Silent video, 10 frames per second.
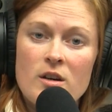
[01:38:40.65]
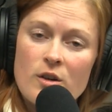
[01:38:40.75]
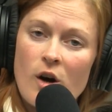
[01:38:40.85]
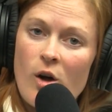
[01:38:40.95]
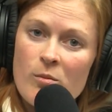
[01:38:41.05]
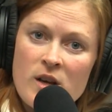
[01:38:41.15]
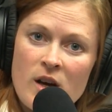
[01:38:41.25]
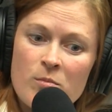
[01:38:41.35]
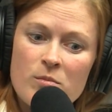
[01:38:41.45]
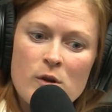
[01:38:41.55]
Call me
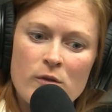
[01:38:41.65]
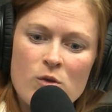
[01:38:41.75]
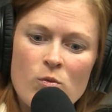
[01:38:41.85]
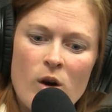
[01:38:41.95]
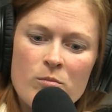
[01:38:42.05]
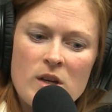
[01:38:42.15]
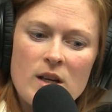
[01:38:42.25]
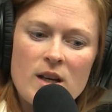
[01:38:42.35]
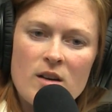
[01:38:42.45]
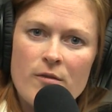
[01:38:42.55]
up if you want me
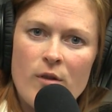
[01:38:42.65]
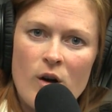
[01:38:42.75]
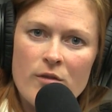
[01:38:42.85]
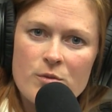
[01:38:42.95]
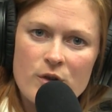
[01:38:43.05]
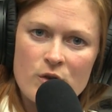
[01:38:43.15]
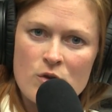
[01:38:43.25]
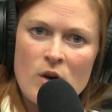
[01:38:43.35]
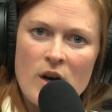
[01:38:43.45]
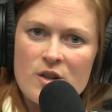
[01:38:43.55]
to get involved with your
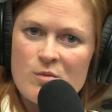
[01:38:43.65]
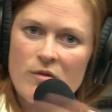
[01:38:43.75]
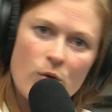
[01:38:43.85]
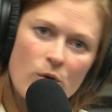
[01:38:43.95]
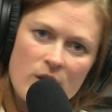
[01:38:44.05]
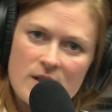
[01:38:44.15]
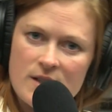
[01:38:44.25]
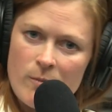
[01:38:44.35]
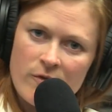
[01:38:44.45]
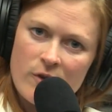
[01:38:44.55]
new hires before they
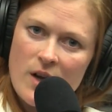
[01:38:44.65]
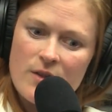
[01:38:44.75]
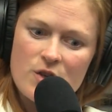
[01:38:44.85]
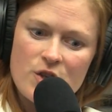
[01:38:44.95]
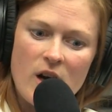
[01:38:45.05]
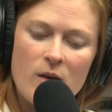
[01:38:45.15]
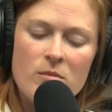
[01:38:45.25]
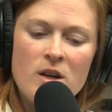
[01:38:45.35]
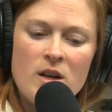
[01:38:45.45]
step foot on the job.